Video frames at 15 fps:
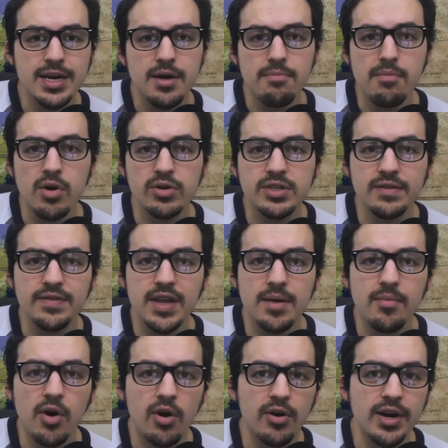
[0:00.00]
Most of
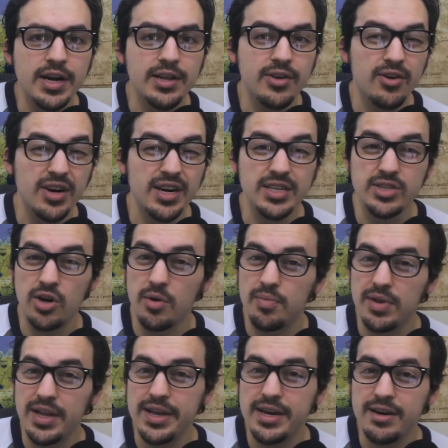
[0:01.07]
them are either
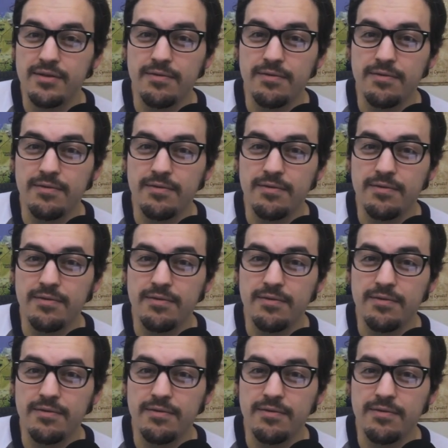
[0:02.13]
interpolated